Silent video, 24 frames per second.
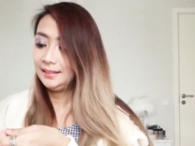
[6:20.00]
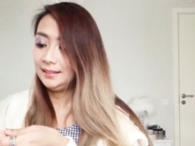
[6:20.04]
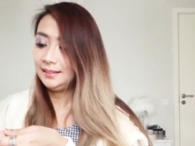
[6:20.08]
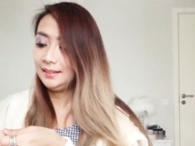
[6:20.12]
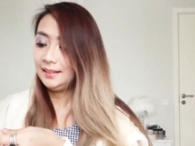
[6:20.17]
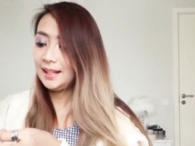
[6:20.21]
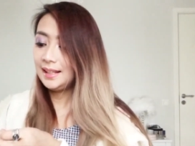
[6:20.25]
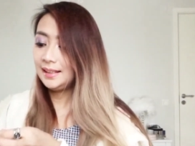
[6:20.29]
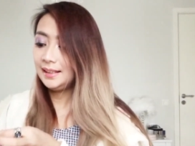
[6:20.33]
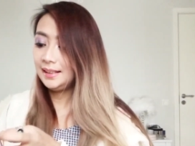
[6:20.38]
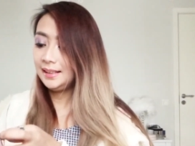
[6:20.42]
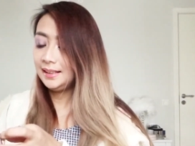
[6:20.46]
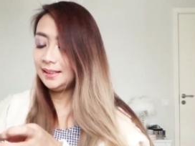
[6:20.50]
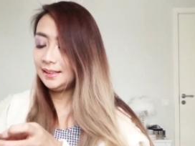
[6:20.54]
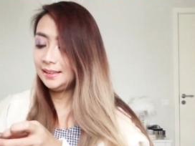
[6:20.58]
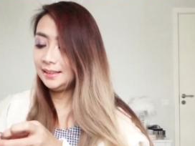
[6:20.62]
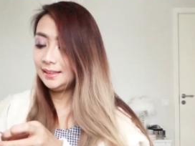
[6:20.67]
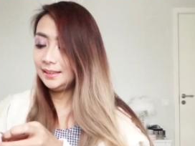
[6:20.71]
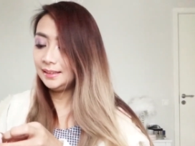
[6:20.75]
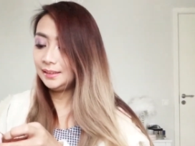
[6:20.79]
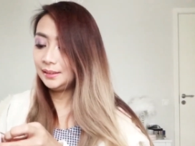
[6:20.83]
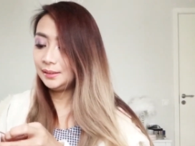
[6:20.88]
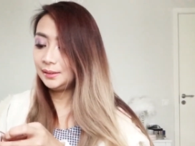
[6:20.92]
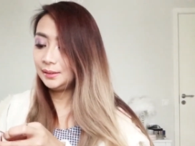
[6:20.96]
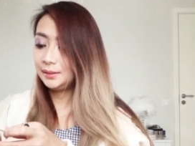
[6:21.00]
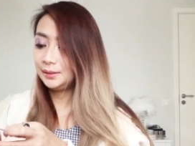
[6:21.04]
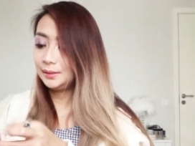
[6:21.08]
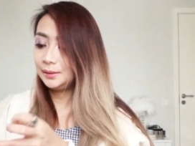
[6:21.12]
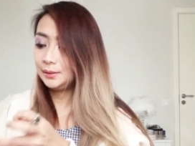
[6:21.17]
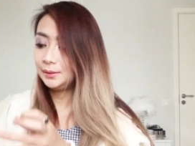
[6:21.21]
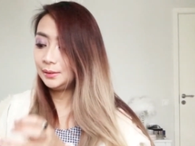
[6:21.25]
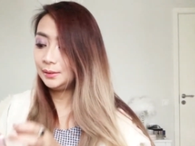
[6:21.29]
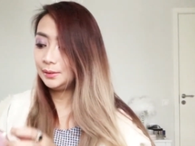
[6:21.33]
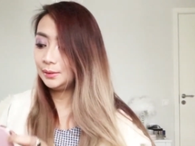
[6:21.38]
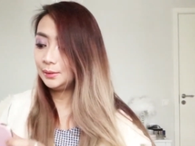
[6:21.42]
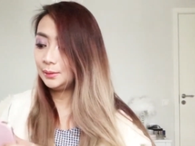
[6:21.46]
That is
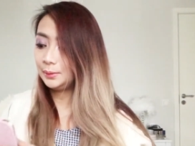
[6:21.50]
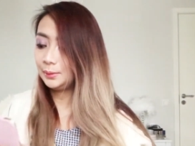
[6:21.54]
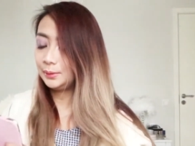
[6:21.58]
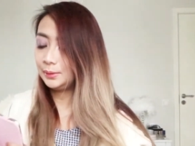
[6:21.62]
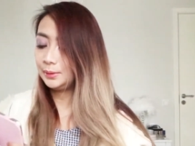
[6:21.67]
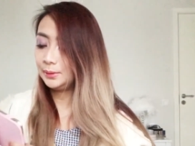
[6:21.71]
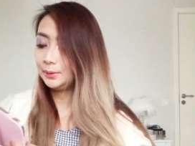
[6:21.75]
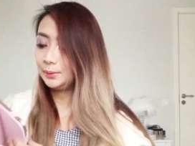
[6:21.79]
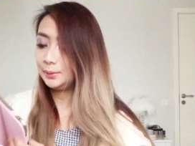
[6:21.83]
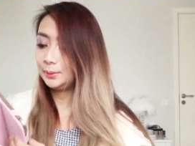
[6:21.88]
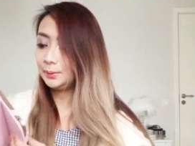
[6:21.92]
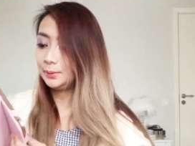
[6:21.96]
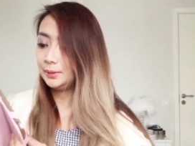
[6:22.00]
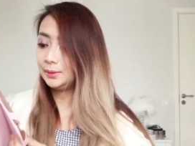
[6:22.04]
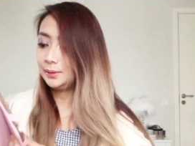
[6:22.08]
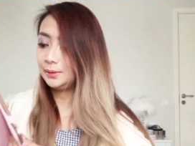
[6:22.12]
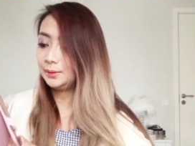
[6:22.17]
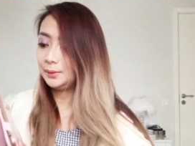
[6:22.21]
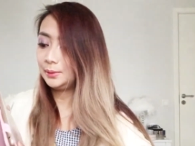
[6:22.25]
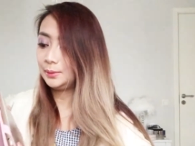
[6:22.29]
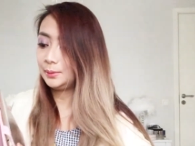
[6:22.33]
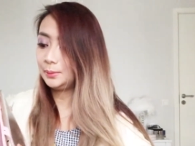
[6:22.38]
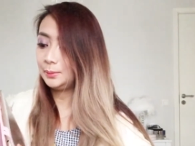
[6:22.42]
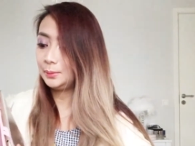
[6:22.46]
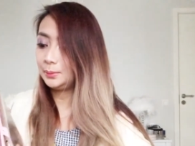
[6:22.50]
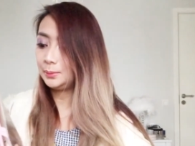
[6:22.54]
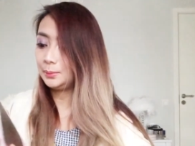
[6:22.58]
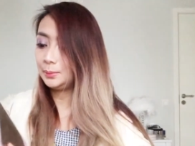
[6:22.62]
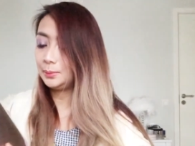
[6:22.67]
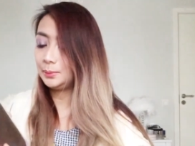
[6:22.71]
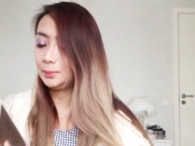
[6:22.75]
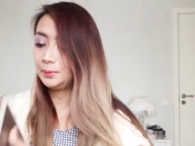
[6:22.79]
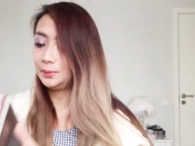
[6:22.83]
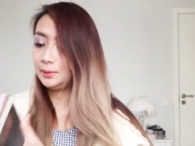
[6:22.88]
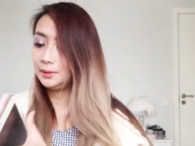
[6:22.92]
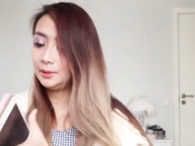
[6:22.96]
so, so, so
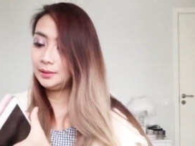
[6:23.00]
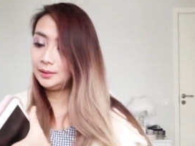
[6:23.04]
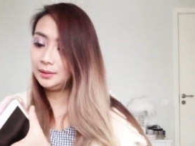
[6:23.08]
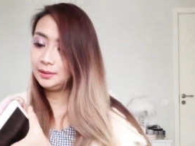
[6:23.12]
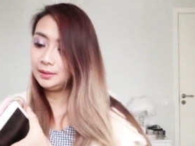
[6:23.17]
cool.